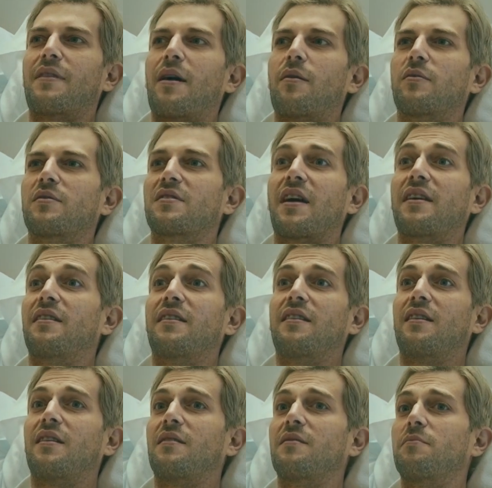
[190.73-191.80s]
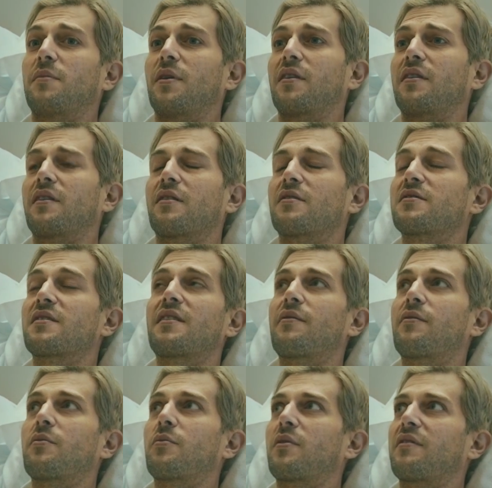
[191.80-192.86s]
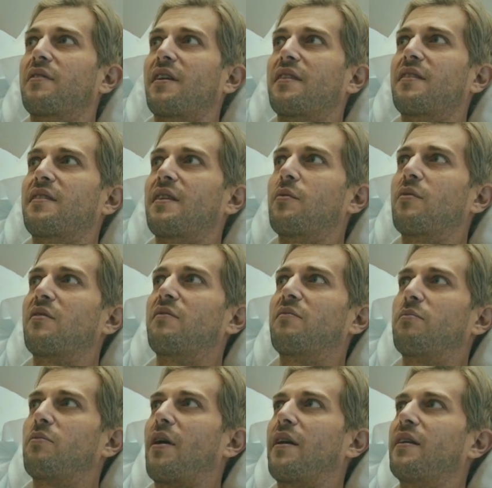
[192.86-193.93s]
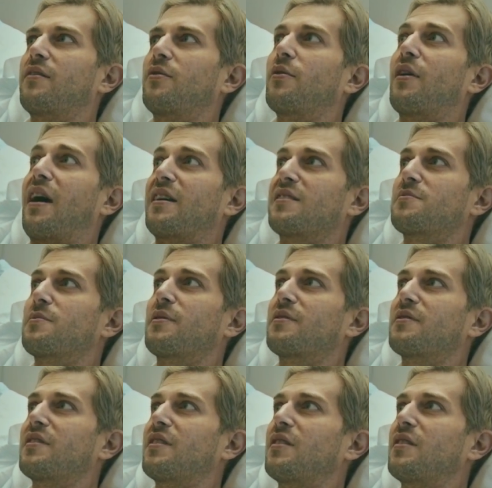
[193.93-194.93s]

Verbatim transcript: That was, I, and in a million years I never would have thought that they would have brought it to a hospital to